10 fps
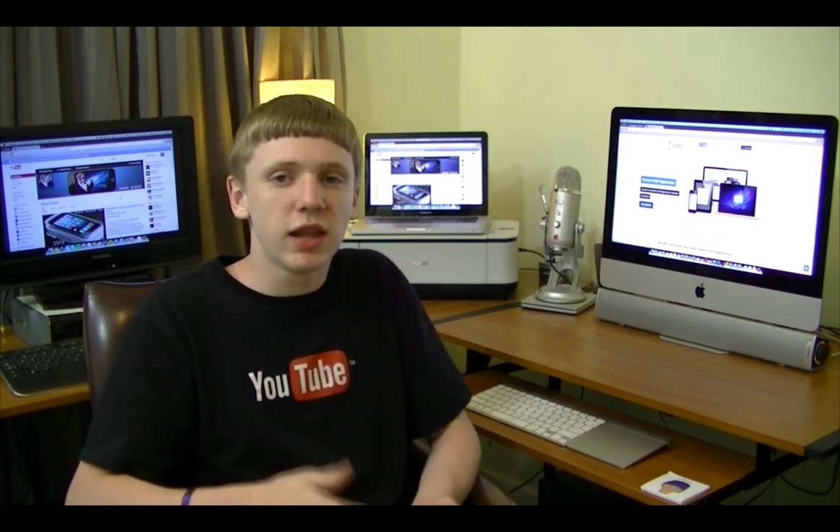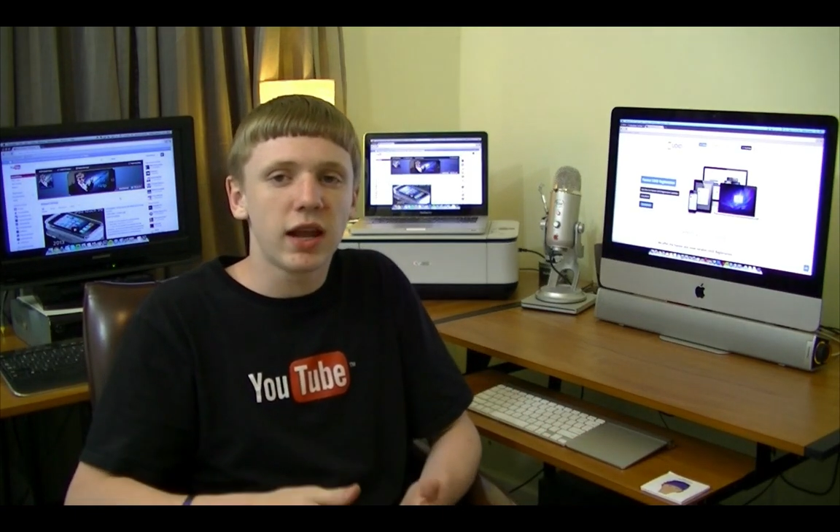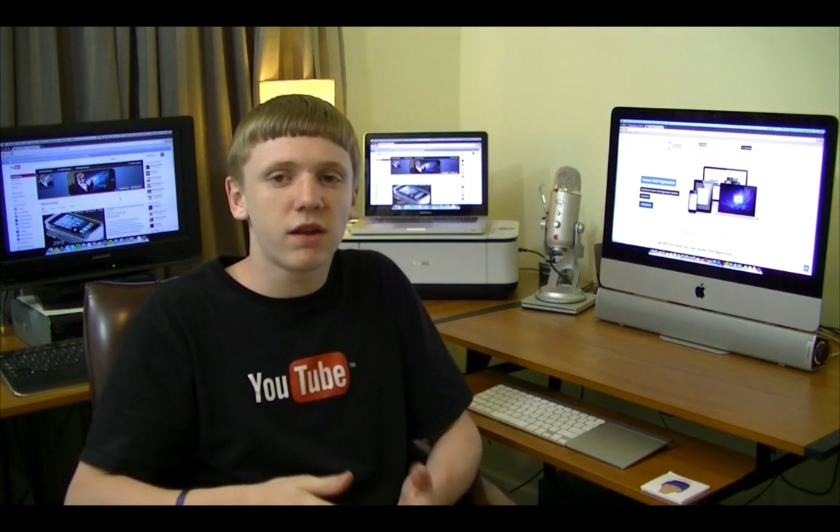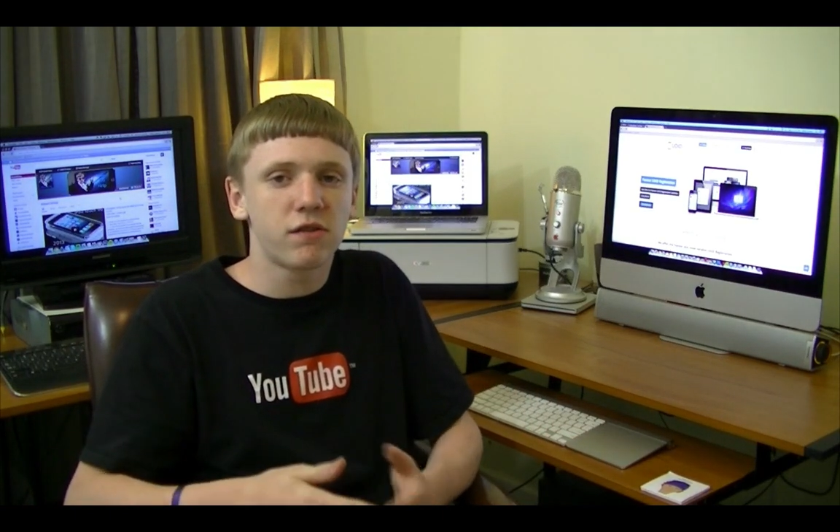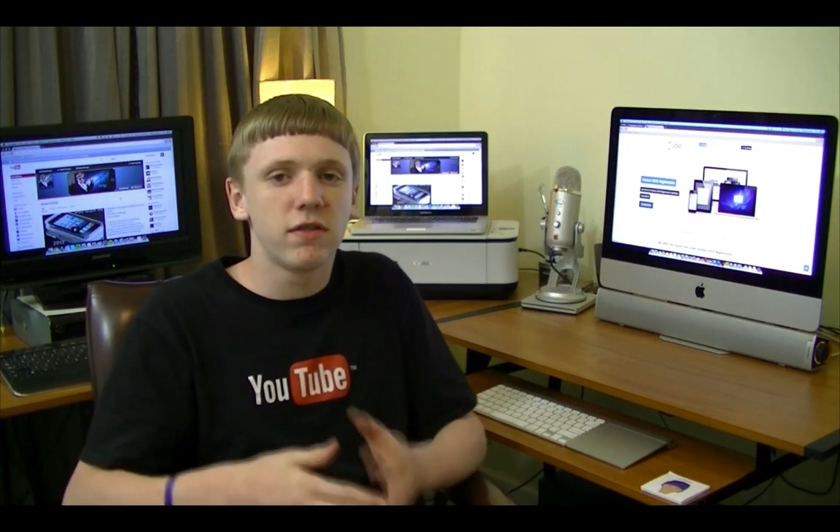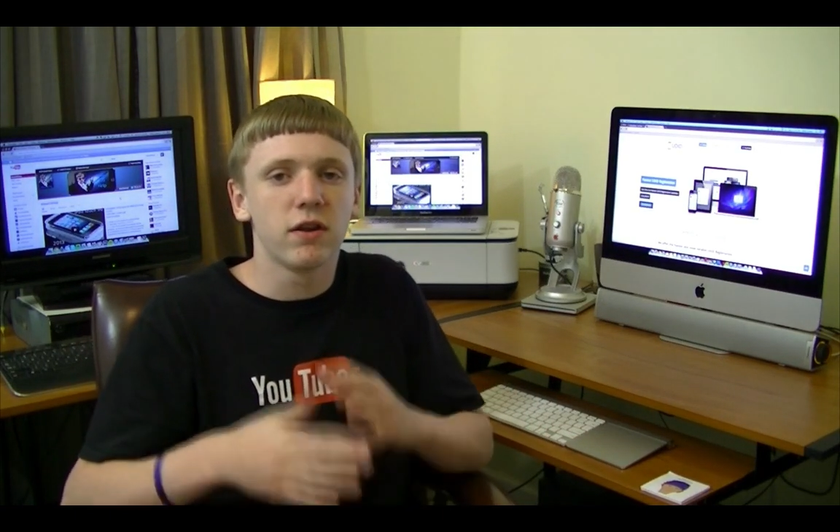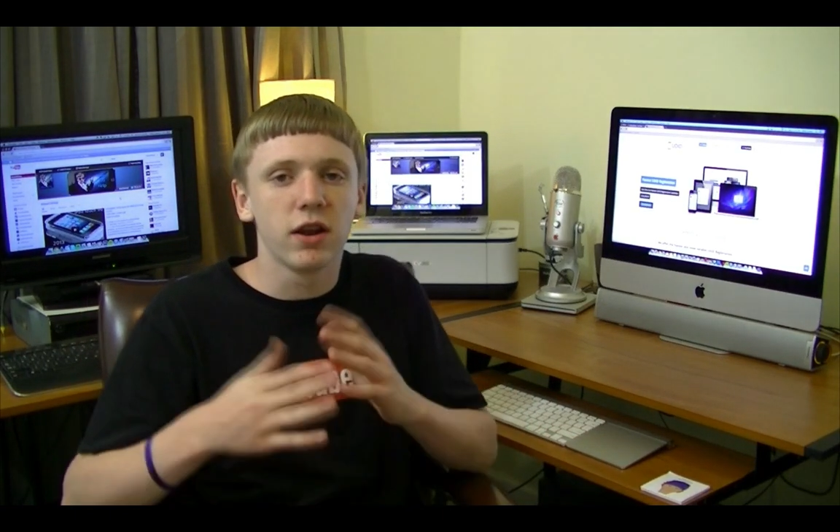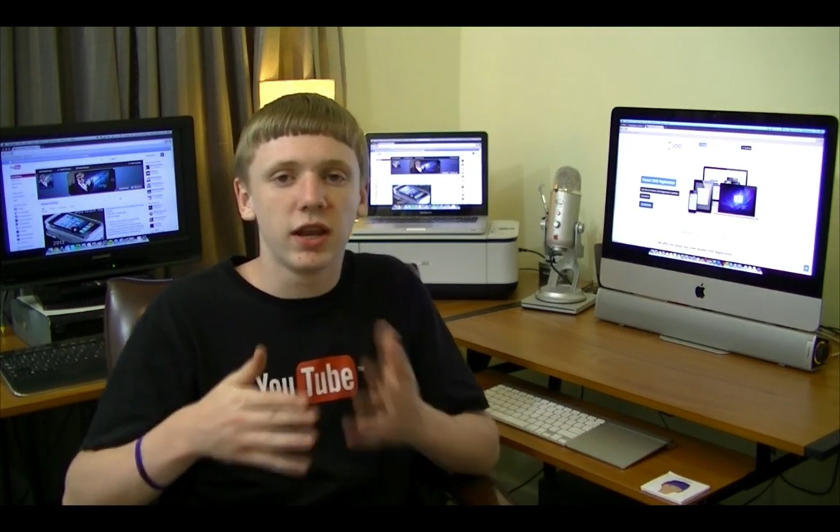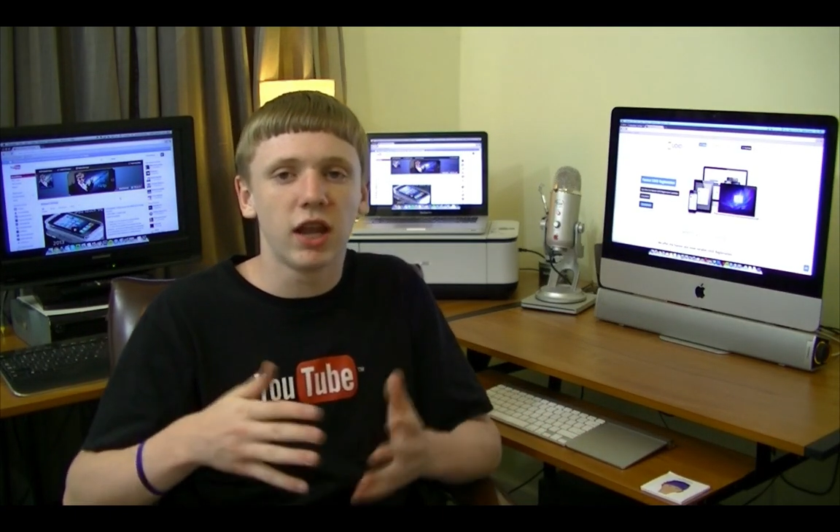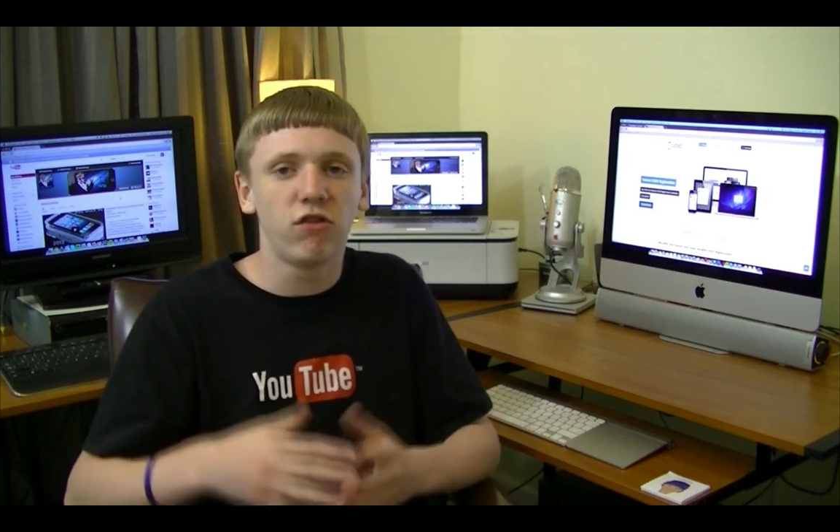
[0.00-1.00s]
Like I said, they're
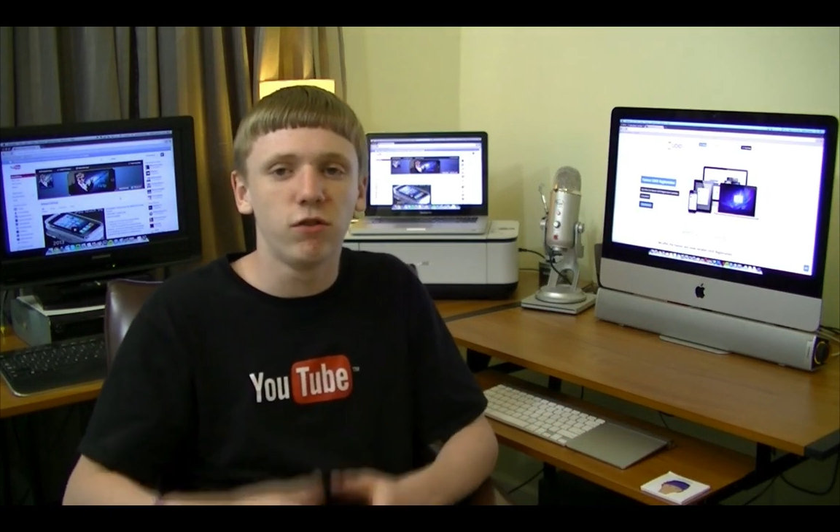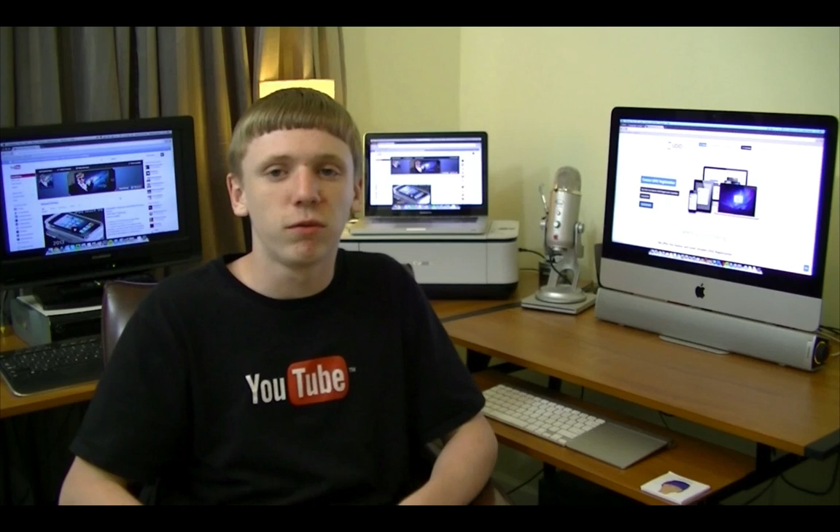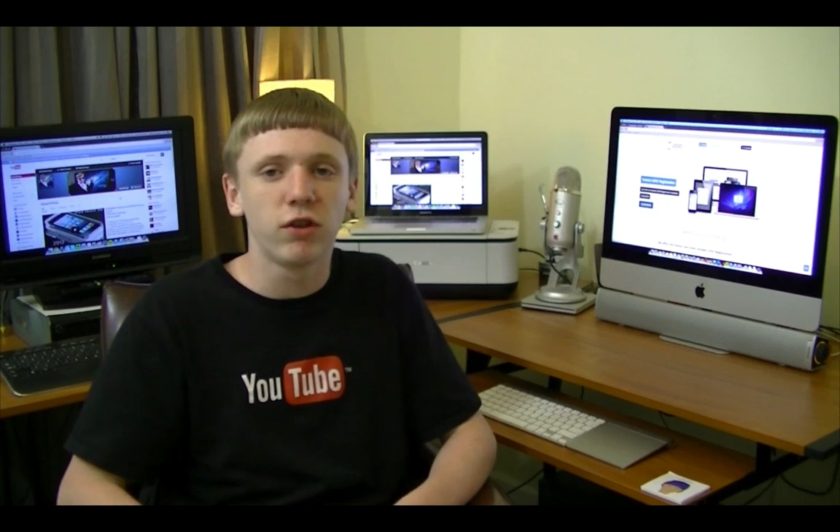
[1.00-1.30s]
going to get you